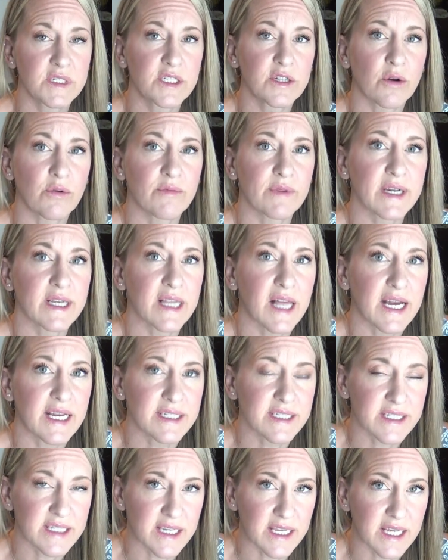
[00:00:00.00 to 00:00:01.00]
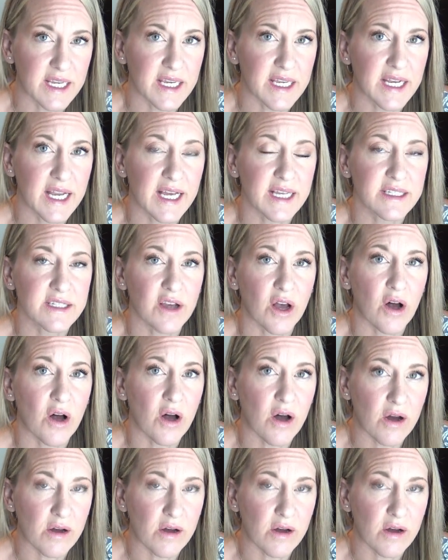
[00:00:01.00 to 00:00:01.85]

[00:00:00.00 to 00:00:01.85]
don't realize it has